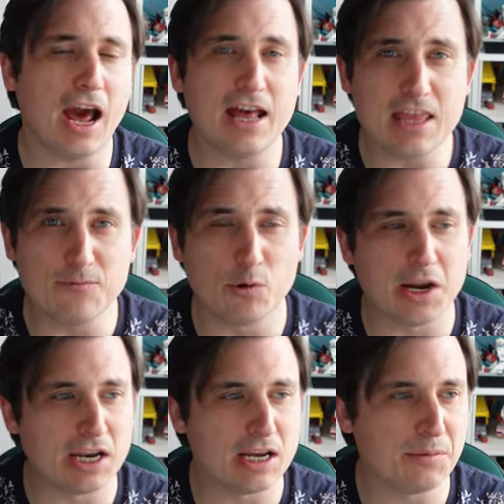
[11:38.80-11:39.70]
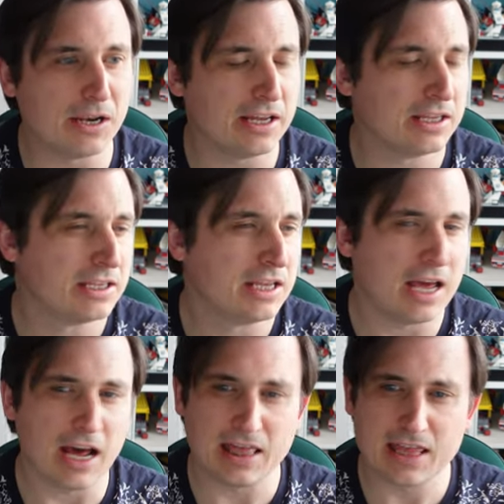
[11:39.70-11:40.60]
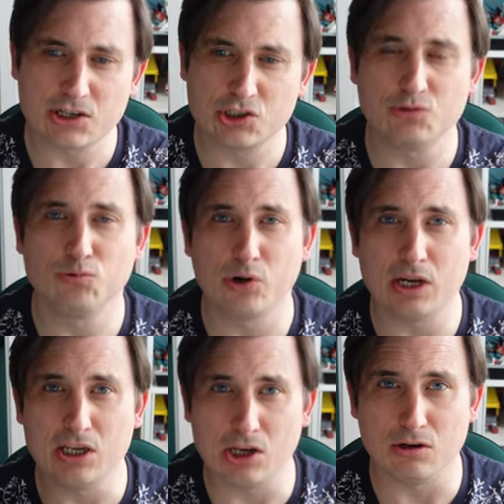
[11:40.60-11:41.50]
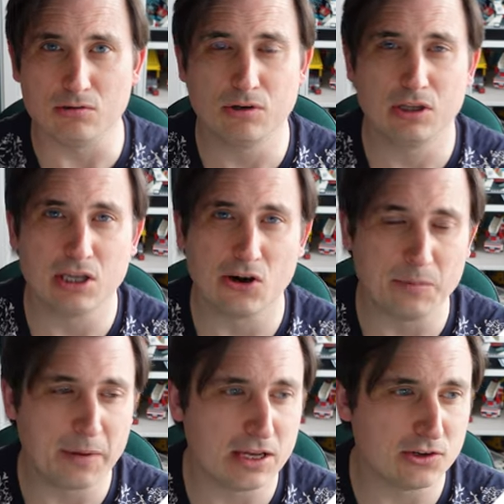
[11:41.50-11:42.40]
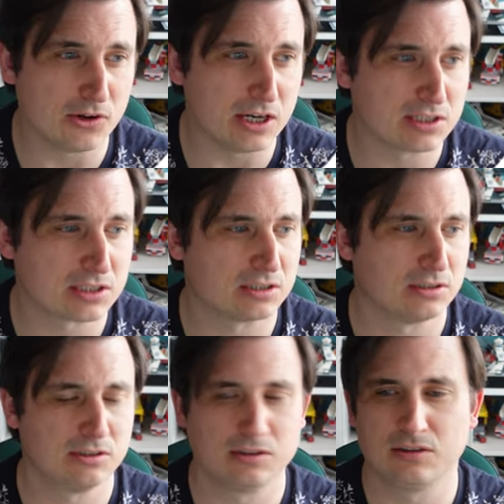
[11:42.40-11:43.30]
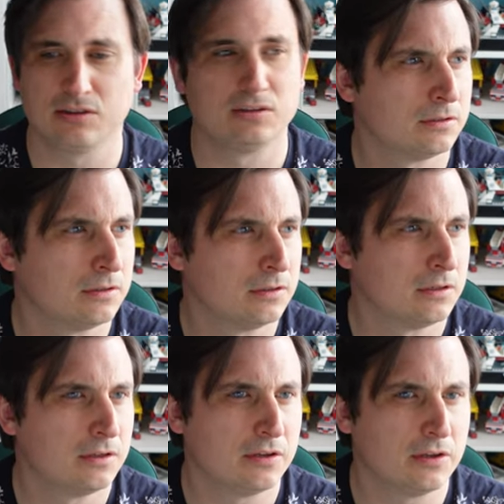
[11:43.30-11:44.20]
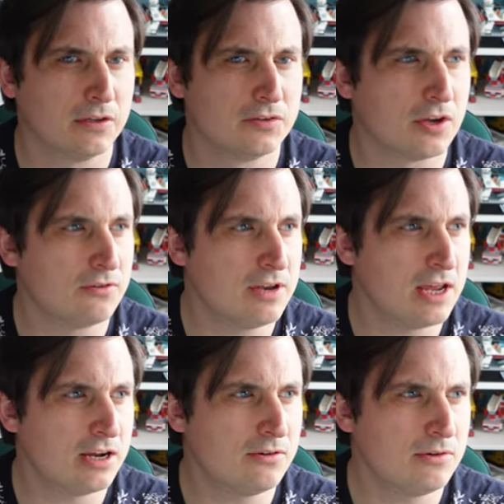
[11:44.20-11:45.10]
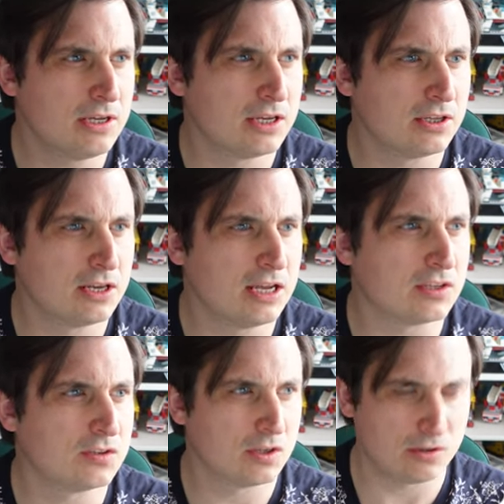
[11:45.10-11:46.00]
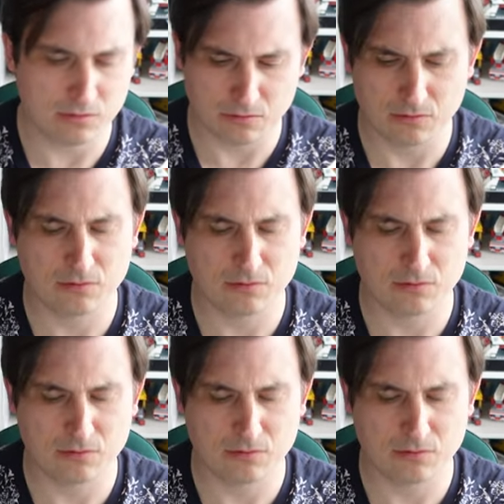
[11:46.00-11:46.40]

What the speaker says: and then re-enable it, and that should renew the IP address. And so now we can connect to